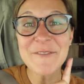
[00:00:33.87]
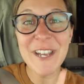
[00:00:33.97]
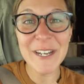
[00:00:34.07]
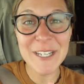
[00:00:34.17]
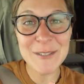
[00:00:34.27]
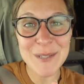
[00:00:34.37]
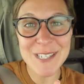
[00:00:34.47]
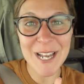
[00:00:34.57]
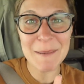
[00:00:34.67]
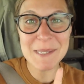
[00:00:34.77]
very cool
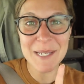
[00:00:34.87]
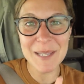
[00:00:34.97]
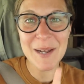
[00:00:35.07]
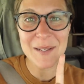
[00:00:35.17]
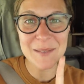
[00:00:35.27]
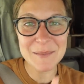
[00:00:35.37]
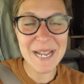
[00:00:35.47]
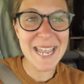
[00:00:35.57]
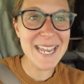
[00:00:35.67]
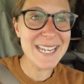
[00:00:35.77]
stops along the
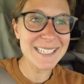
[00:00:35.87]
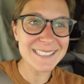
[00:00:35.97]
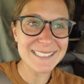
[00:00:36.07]
way.